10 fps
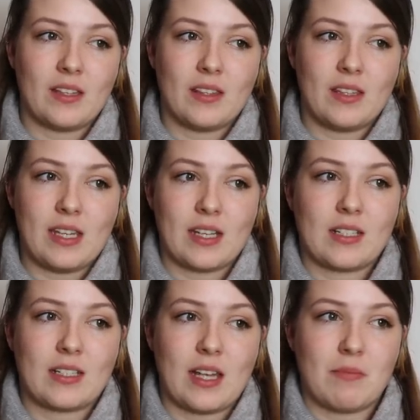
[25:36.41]
the
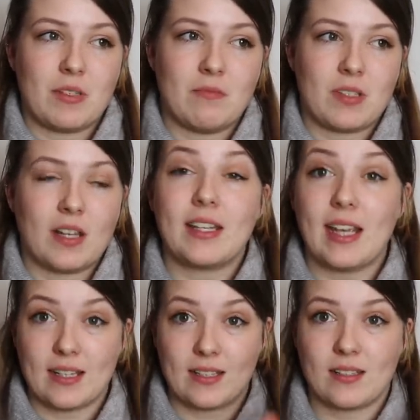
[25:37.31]
acceptance. Like,
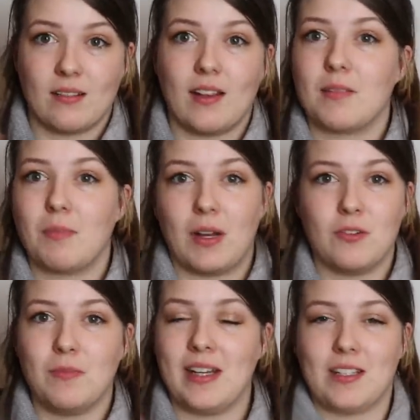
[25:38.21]
yes, like, by
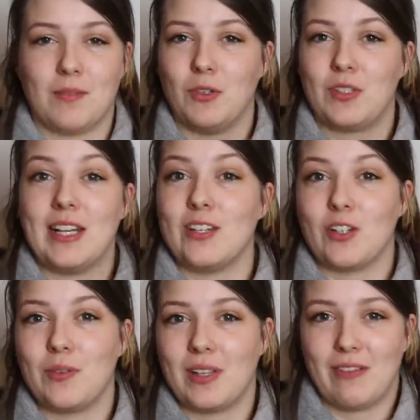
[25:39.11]
all means, I'm not saying
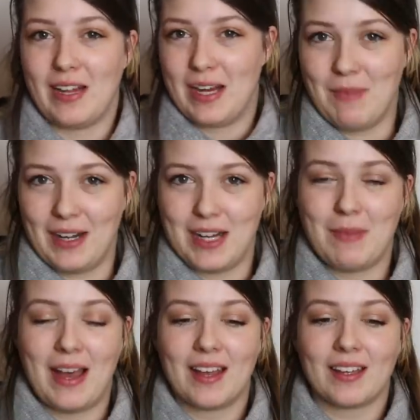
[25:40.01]
don't give any money
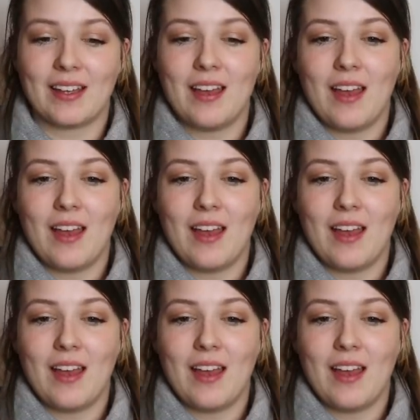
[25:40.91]
back,